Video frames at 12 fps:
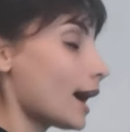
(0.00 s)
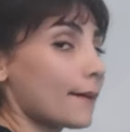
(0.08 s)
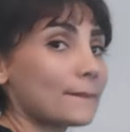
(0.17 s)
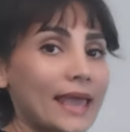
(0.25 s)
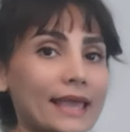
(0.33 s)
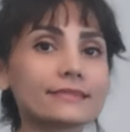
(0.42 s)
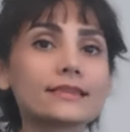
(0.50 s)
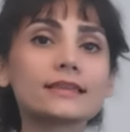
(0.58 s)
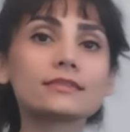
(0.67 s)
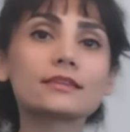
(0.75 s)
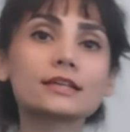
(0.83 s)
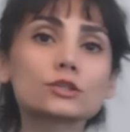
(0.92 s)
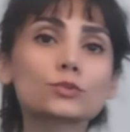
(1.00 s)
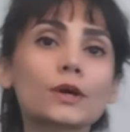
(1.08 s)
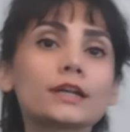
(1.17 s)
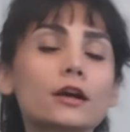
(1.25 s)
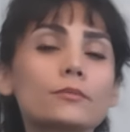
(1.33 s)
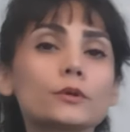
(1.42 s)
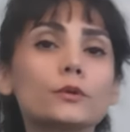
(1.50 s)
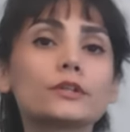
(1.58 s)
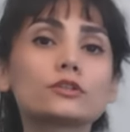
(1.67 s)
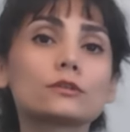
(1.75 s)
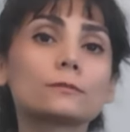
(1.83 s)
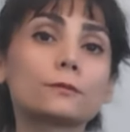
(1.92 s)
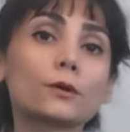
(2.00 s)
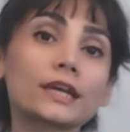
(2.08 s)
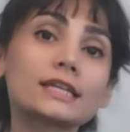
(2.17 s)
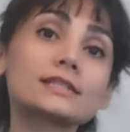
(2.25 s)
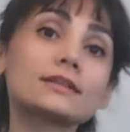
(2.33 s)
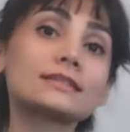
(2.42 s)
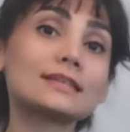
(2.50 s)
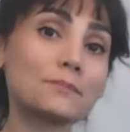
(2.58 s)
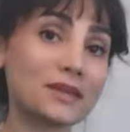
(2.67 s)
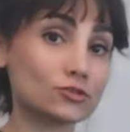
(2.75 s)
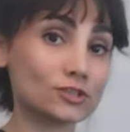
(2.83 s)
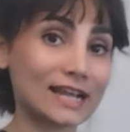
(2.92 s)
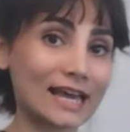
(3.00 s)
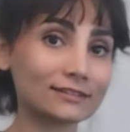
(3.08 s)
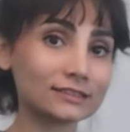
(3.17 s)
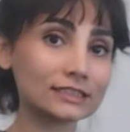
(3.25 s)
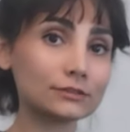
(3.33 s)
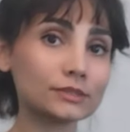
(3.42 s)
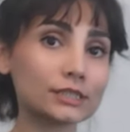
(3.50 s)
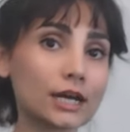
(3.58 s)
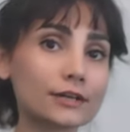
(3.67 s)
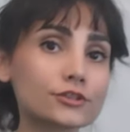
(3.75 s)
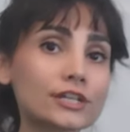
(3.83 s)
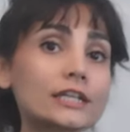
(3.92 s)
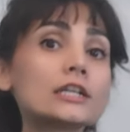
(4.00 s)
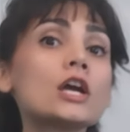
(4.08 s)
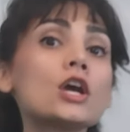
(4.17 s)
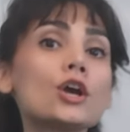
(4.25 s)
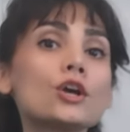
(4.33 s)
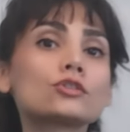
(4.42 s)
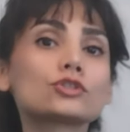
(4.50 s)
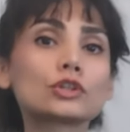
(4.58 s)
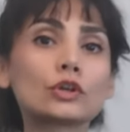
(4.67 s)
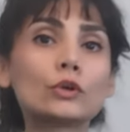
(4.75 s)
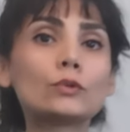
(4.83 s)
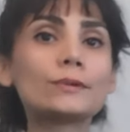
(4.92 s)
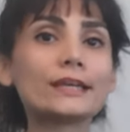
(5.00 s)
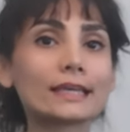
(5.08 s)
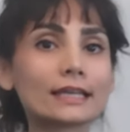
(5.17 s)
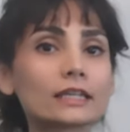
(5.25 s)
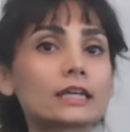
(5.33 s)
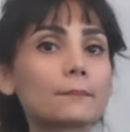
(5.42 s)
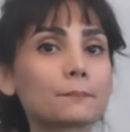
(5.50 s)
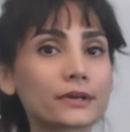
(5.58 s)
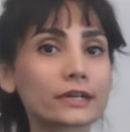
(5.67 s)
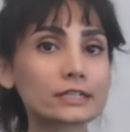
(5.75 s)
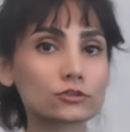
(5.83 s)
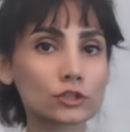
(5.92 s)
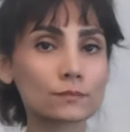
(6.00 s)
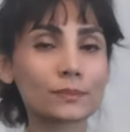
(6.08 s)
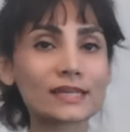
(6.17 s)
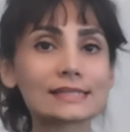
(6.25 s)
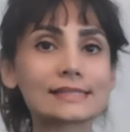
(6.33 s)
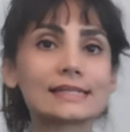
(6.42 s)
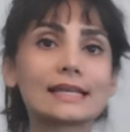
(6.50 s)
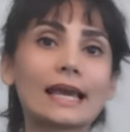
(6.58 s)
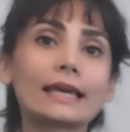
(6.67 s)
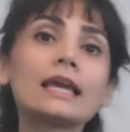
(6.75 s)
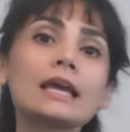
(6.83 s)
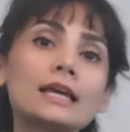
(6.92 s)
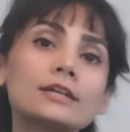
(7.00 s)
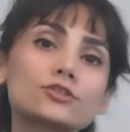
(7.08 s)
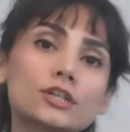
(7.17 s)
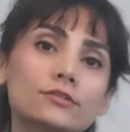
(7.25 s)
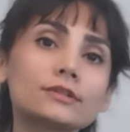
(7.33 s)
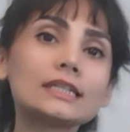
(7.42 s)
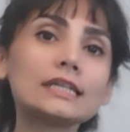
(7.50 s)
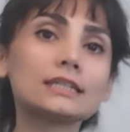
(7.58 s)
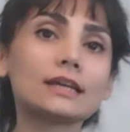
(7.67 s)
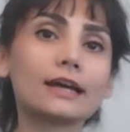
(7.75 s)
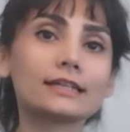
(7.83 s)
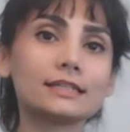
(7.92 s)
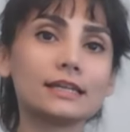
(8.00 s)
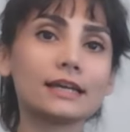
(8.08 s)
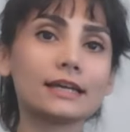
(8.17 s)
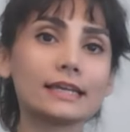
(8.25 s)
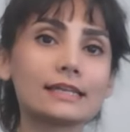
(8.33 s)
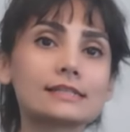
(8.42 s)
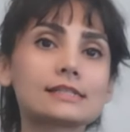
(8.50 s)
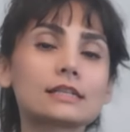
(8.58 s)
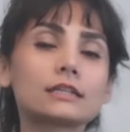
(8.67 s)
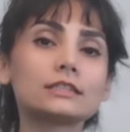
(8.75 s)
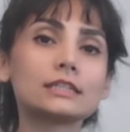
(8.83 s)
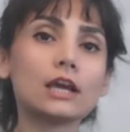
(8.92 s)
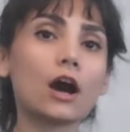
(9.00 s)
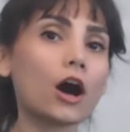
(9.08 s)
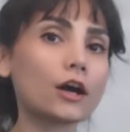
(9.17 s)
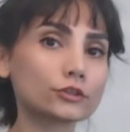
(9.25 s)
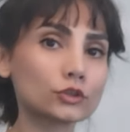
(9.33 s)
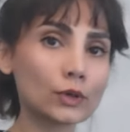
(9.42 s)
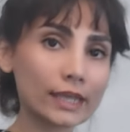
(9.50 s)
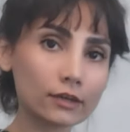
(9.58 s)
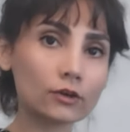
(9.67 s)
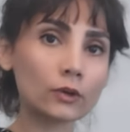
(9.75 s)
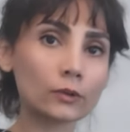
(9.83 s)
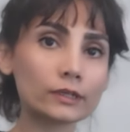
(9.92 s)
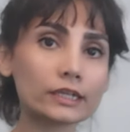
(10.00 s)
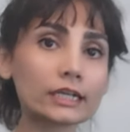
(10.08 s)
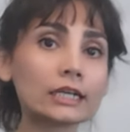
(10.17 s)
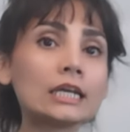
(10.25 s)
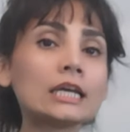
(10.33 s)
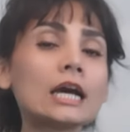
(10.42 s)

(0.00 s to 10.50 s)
And in this one, I'm going to focus on dimensionality reduction, so we can compare it to PCA. Generally, the idea is the autoencoder